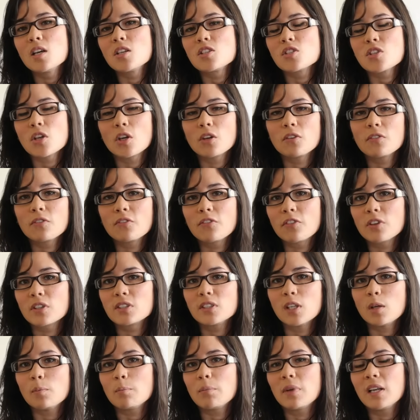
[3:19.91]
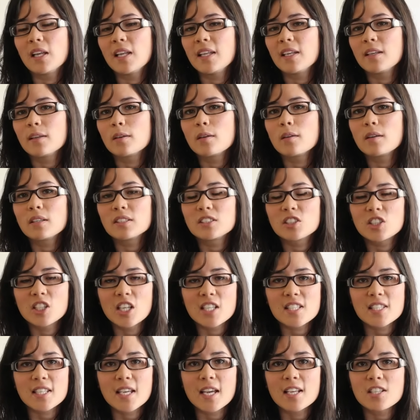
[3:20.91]
So for example, in
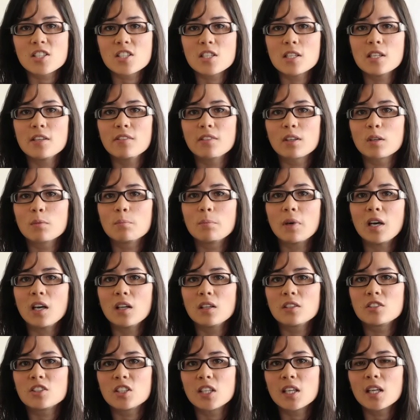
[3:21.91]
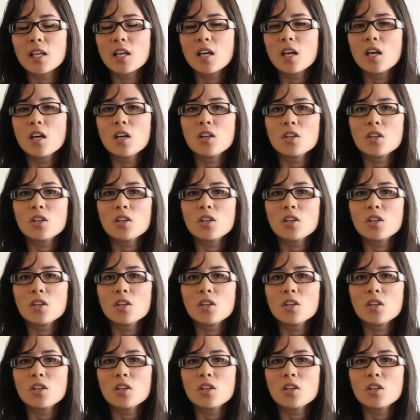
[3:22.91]
genetic engineering and biology,